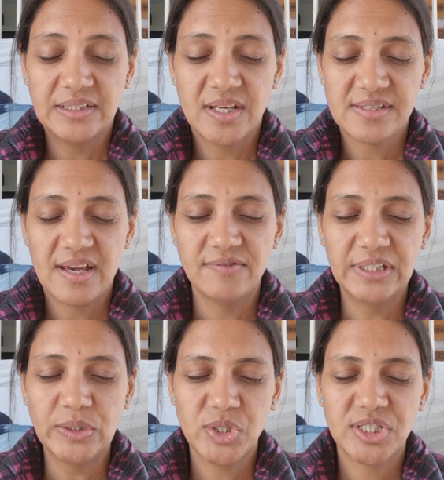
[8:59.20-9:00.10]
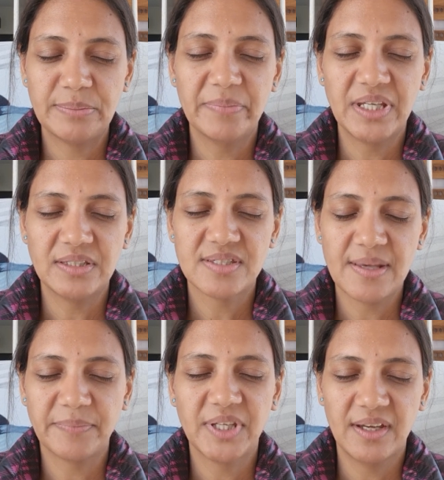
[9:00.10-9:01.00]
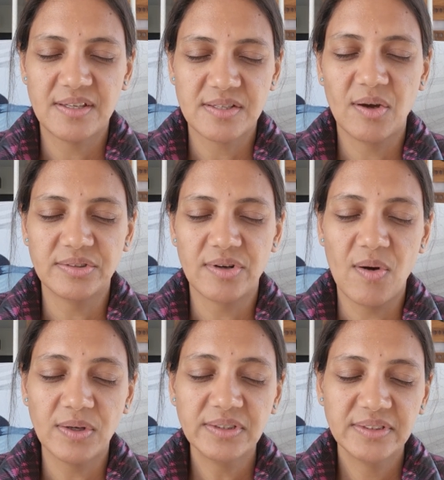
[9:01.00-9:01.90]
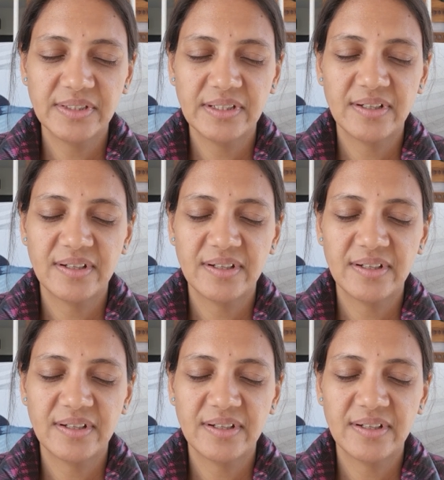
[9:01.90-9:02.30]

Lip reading: Does evolution mean something has gone wrong?